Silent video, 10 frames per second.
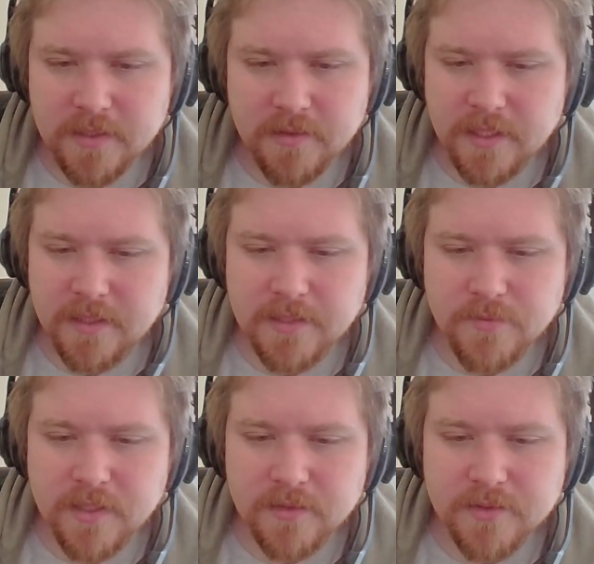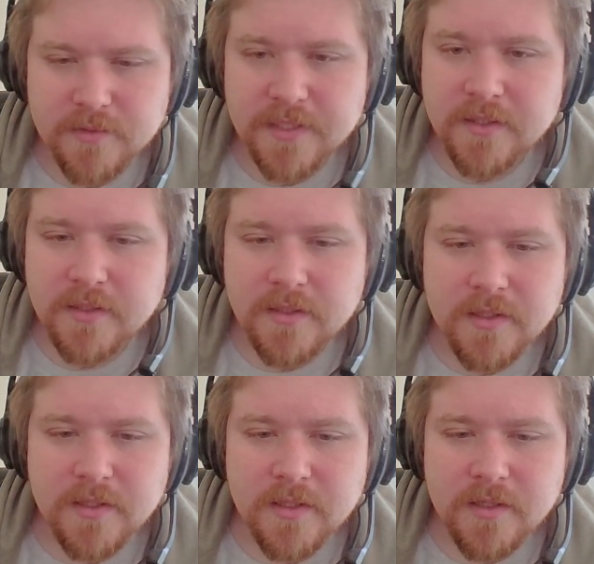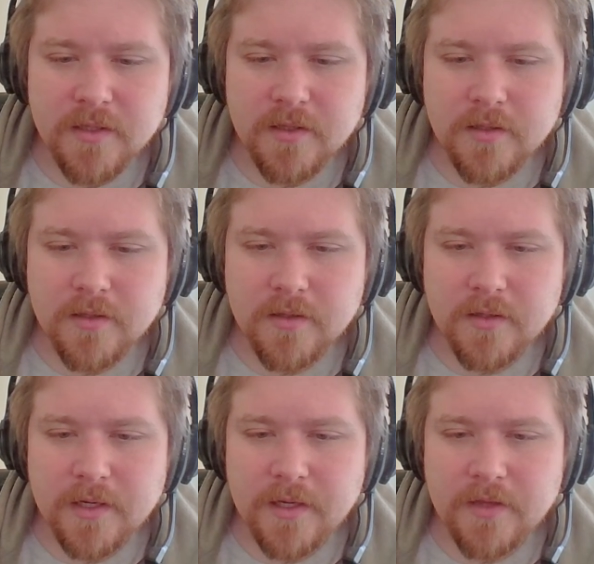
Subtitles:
Okay, that's wild to me. Alright,